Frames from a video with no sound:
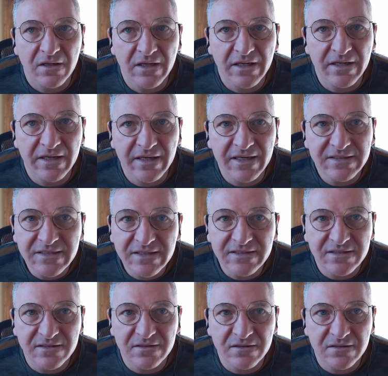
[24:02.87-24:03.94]
it
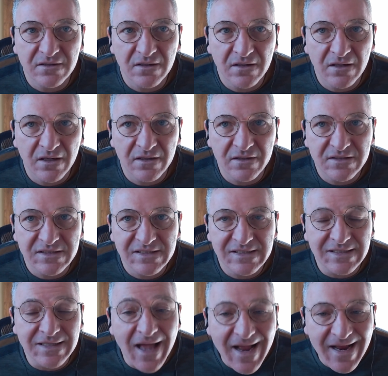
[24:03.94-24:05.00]
isn't a
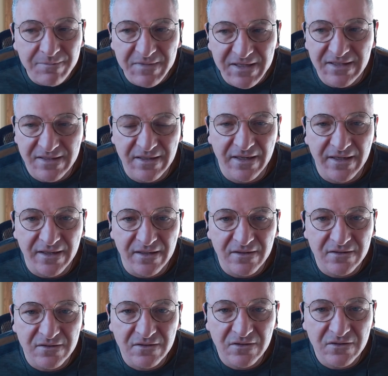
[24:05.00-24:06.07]
slimy
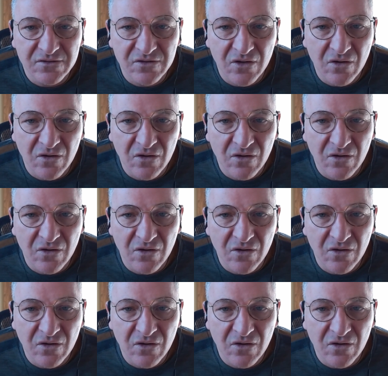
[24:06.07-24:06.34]
thing right.